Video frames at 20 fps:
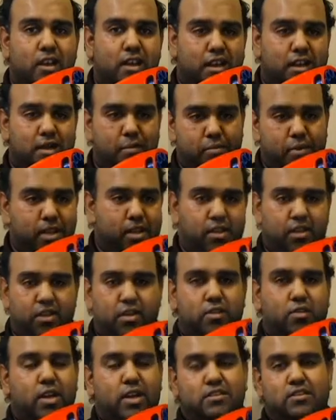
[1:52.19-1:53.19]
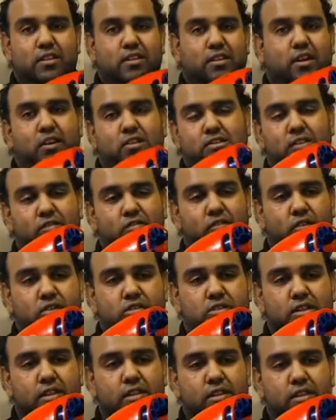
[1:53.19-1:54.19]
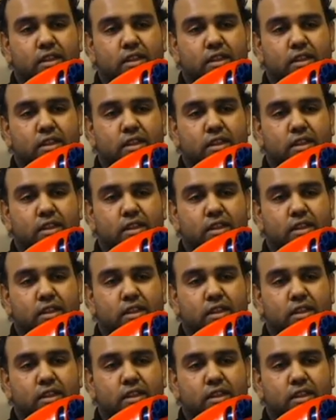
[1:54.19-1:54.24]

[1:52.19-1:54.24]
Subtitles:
completely crush the darts, unfortunately.